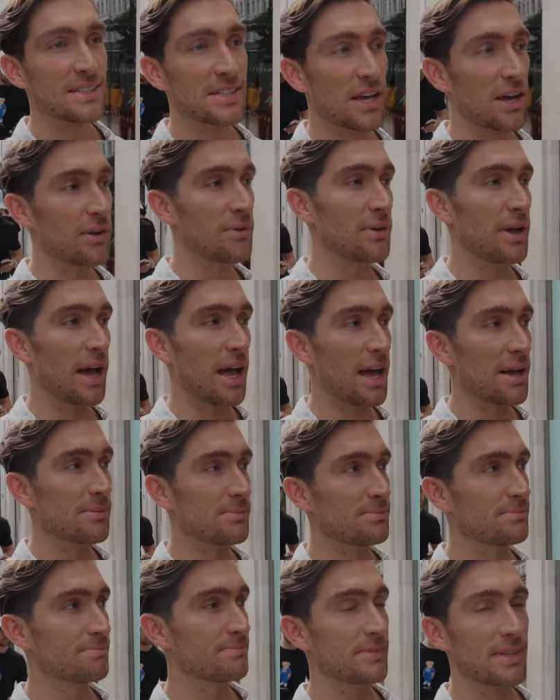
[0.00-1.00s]
So
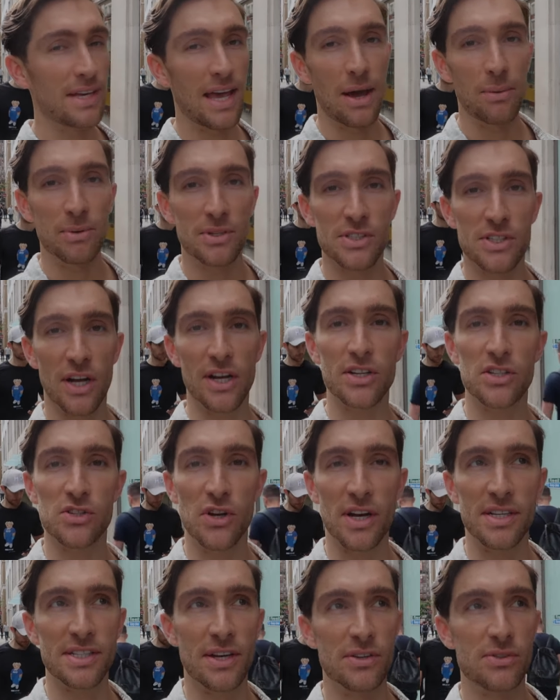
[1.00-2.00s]
yeah, we decided to
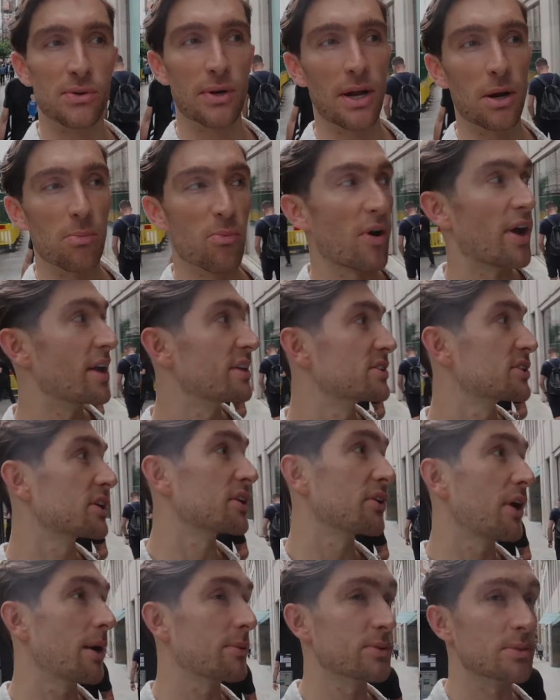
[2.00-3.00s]
treat ourselves to a little break. Just
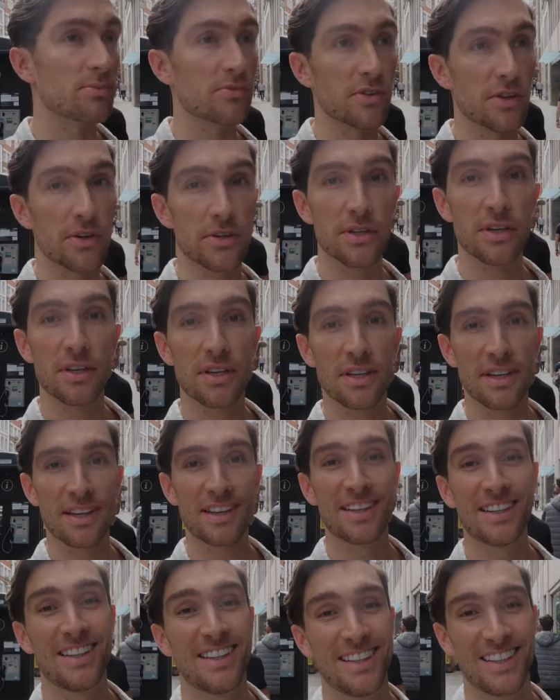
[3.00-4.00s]
gonna grab some
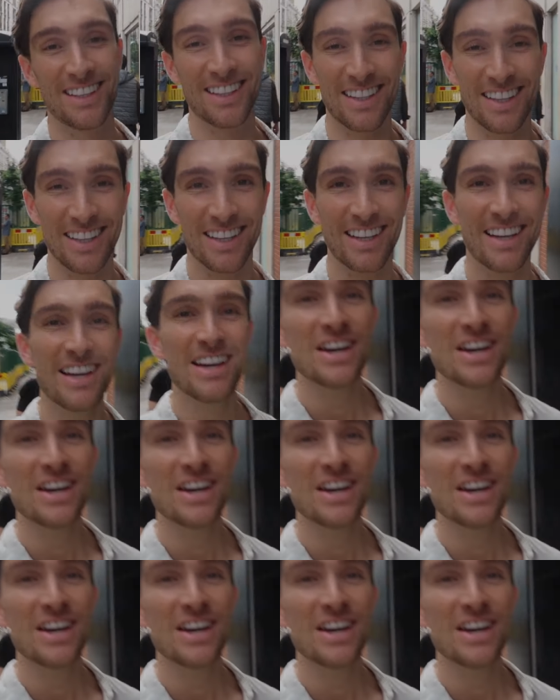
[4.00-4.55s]
food.